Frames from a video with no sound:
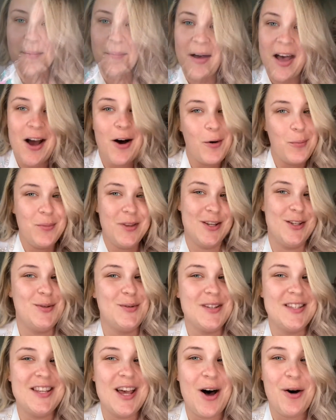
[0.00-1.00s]
I hope this
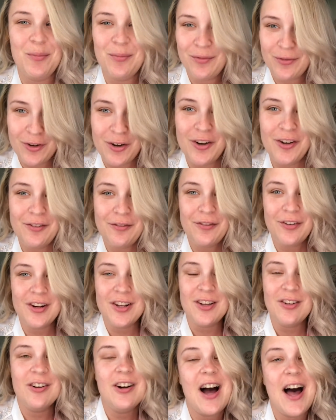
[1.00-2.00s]
was helpful for
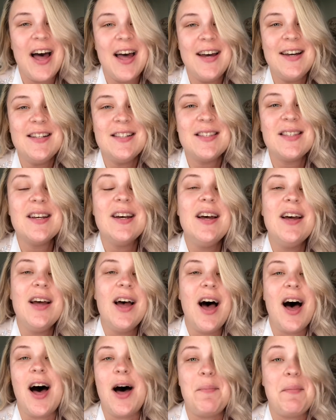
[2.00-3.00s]
you guys.
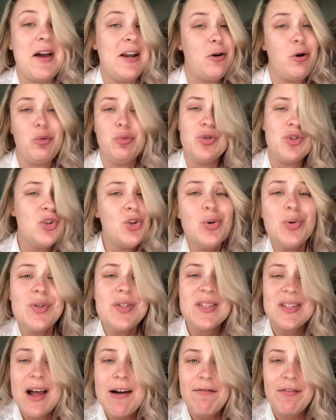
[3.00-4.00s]
I don't do
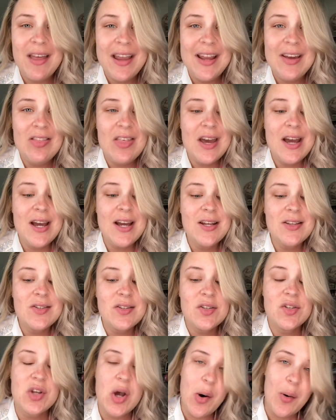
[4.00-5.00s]
stuff like this,
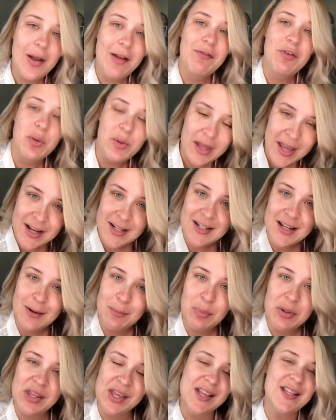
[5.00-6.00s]
so if you liked
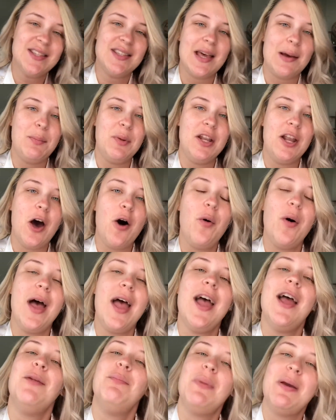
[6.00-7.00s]
it, please let me know,
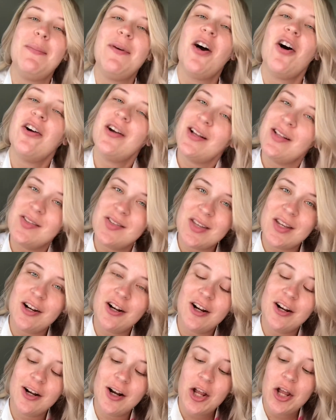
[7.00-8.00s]
and maybe I'll
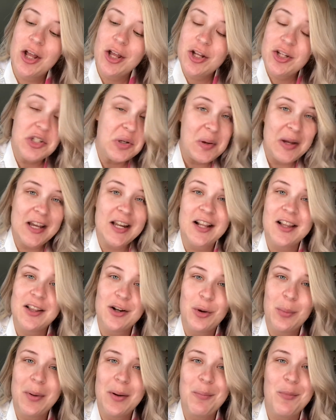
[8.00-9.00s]
consider doing it a
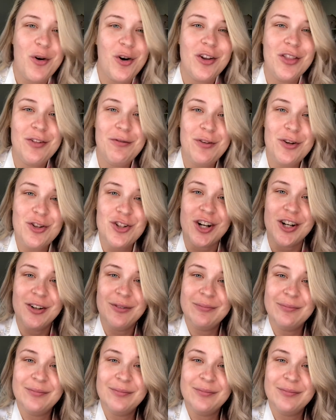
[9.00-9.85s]
little bit more in the future.